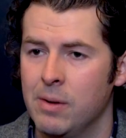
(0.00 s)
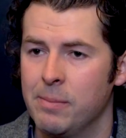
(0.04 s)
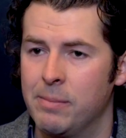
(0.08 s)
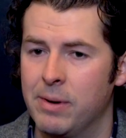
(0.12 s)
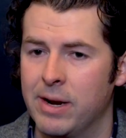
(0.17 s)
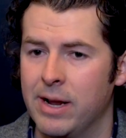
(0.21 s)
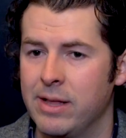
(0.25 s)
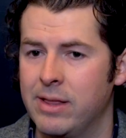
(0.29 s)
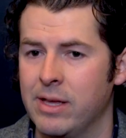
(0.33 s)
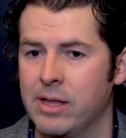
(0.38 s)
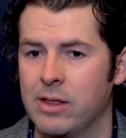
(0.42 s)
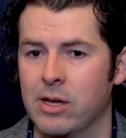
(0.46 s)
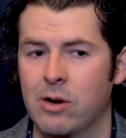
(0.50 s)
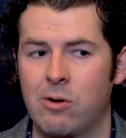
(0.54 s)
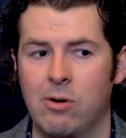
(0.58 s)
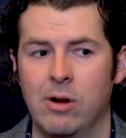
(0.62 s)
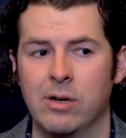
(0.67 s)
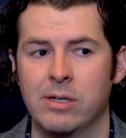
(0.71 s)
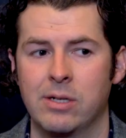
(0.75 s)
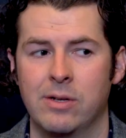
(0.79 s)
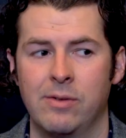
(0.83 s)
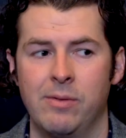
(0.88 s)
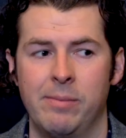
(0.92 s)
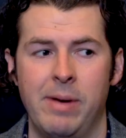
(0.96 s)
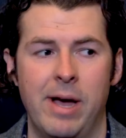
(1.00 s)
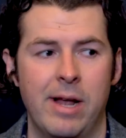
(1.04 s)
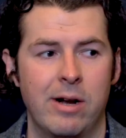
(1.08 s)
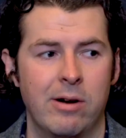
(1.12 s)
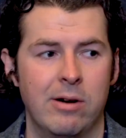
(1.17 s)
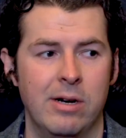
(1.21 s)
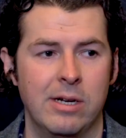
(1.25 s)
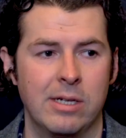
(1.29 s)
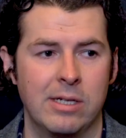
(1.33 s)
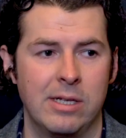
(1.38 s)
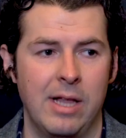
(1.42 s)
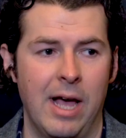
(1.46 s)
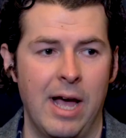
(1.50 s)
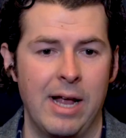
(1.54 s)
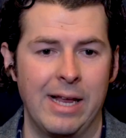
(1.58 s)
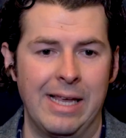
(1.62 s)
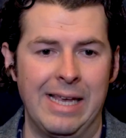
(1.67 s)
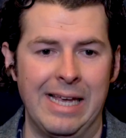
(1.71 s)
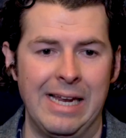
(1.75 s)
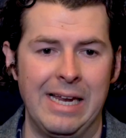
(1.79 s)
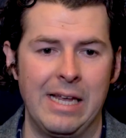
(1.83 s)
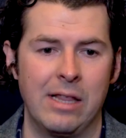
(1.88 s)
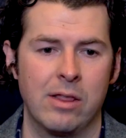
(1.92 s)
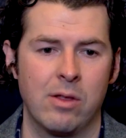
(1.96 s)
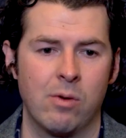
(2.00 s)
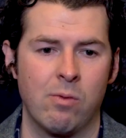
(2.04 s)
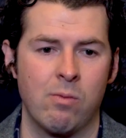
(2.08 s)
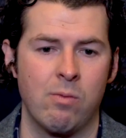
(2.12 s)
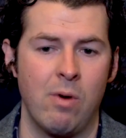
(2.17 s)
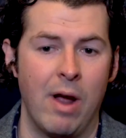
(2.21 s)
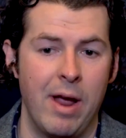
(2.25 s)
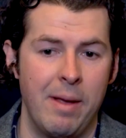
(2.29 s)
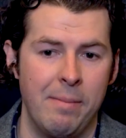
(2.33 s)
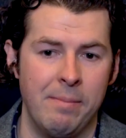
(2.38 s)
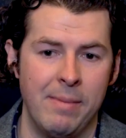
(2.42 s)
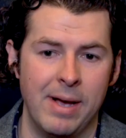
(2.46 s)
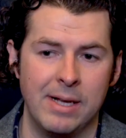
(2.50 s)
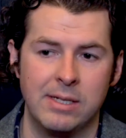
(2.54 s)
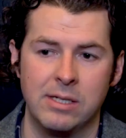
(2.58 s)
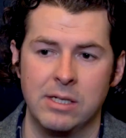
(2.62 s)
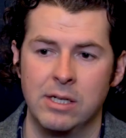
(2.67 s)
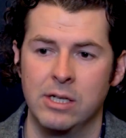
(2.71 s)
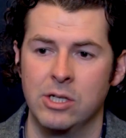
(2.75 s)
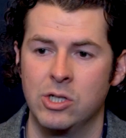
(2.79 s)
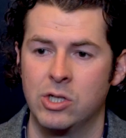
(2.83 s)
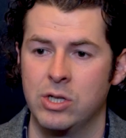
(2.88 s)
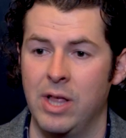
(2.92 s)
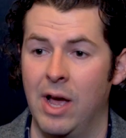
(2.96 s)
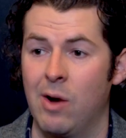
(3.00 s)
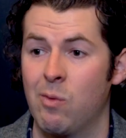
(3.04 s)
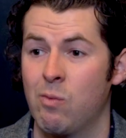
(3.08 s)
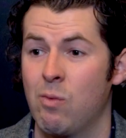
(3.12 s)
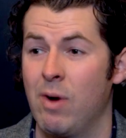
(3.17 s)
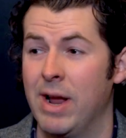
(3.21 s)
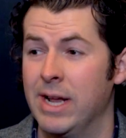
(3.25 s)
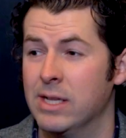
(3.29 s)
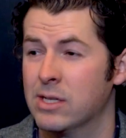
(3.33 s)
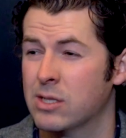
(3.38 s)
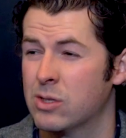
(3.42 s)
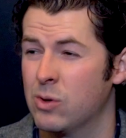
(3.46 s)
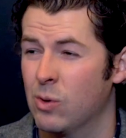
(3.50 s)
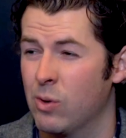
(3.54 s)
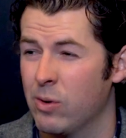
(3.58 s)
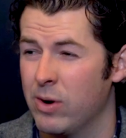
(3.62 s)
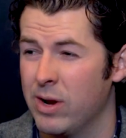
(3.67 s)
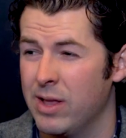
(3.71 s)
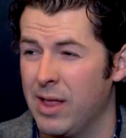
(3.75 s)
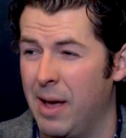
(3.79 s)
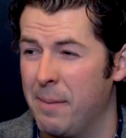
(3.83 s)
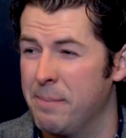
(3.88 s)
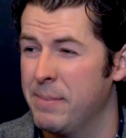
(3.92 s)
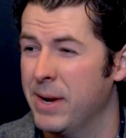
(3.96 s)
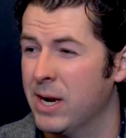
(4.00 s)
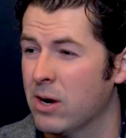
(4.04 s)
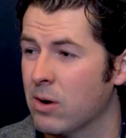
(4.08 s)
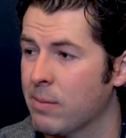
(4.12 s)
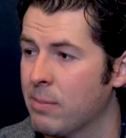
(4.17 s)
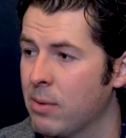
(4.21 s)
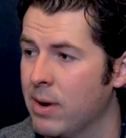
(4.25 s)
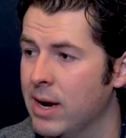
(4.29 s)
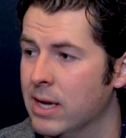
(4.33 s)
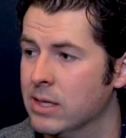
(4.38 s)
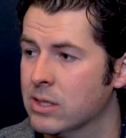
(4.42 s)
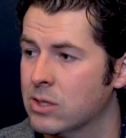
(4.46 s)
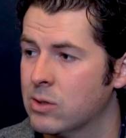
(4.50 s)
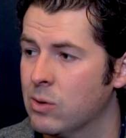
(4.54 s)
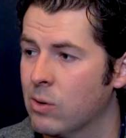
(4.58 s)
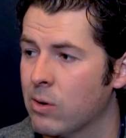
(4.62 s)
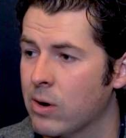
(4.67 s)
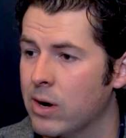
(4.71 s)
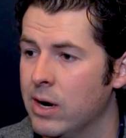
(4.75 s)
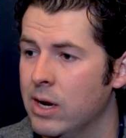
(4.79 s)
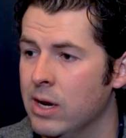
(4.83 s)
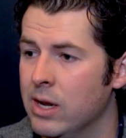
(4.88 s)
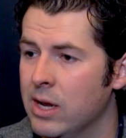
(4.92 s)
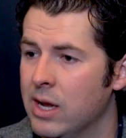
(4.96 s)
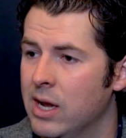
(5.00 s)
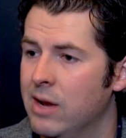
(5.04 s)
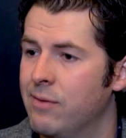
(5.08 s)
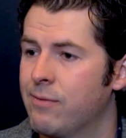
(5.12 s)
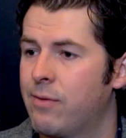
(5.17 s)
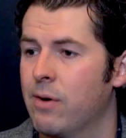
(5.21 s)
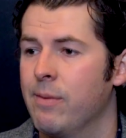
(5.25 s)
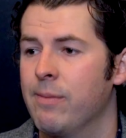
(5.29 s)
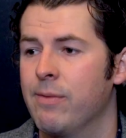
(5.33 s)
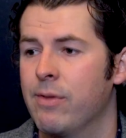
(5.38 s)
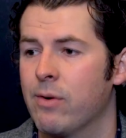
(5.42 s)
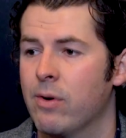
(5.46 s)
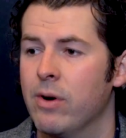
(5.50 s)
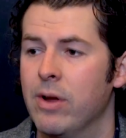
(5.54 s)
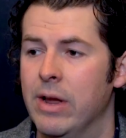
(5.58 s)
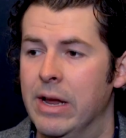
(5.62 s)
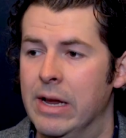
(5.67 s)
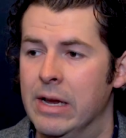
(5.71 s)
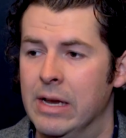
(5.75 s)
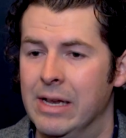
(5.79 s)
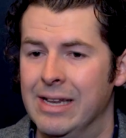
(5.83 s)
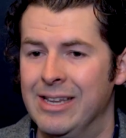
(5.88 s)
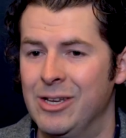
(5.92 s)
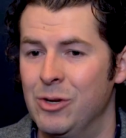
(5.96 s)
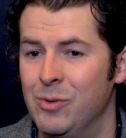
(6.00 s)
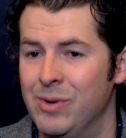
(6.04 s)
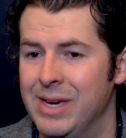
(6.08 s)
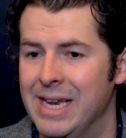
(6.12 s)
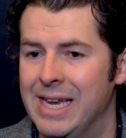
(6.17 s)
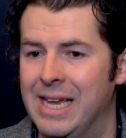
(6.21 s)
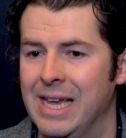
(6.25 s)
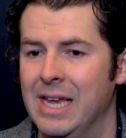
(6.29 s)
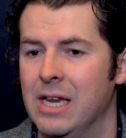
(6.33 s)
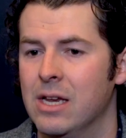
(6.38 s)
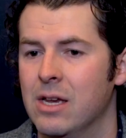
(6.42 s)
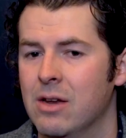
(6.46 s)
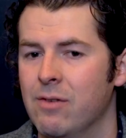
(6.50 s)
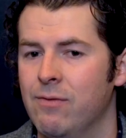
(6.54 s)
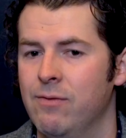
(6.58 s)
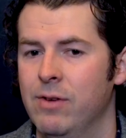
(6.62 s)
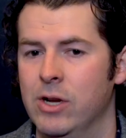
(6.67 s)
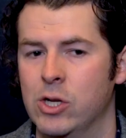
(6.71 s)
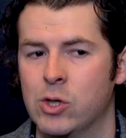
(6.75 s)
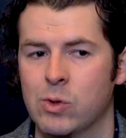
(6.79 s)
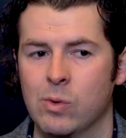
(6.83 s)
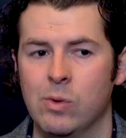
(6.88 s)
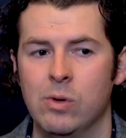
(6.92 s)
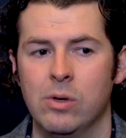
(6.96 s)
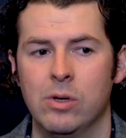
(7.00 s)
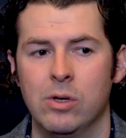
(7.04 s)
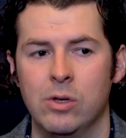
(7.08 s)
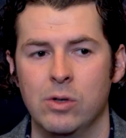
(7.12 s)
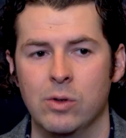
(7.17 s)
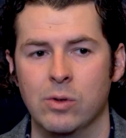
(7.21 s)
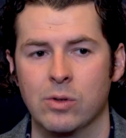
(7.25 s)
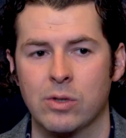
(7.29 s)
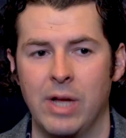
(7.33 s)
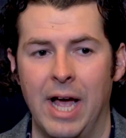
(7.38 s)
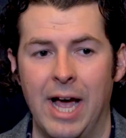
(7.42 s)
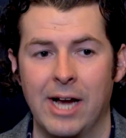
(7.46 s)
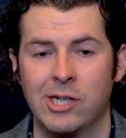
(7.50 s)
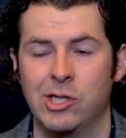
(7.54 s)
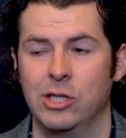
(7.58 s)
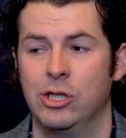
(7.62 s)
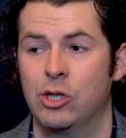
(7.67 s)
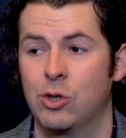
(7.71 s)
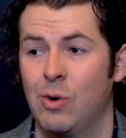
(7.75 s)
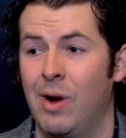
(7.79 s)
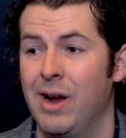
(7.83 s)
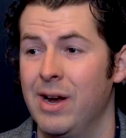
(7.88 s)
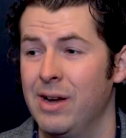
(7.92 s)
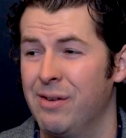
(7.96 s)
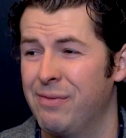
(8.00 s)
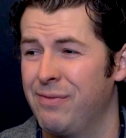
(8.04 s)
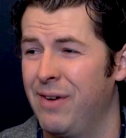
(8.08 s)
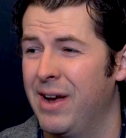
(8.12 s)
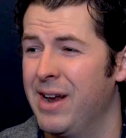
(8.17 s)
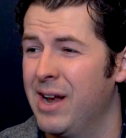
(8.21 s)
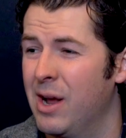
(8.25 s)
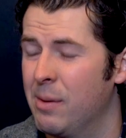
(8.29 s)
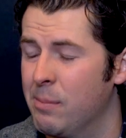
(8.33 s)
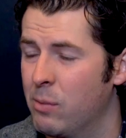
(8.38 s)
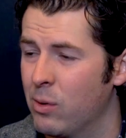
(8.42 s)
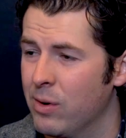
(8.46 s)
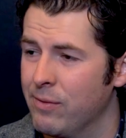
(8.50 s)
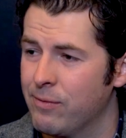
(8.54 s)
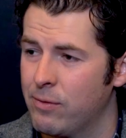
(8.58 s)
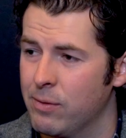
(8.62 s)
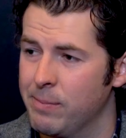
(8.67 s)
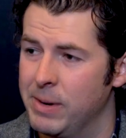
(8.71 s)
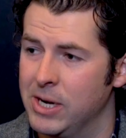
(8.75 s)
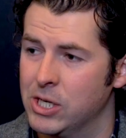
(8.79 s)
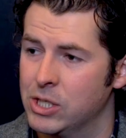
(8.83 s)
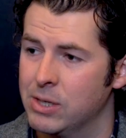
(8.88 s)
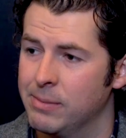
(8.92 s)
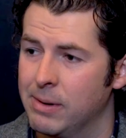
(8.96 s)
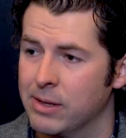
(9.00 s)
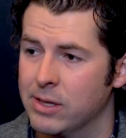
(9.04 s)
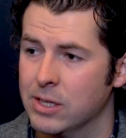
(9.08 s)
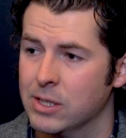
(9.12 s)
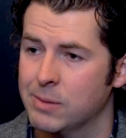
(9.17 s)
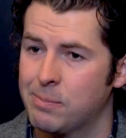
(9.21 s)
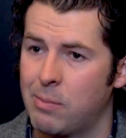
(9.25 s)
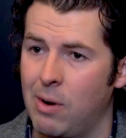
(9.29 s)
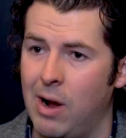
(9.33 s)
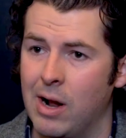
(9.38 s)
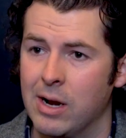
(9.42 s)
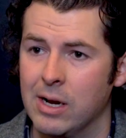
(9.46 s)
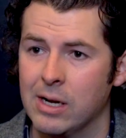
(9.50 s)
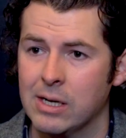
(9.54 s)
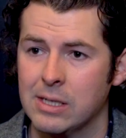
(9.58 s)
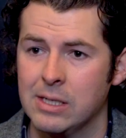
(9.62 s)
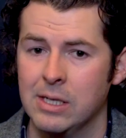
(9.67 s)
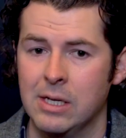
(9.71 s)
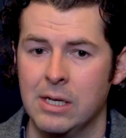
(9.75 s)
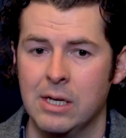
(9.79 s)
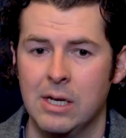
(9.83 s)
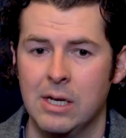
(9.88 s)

But I think the crux of the matter is that getting the right message, that right story, that bigger brand story in front of the unique individual who's actually trying to find out more information about this product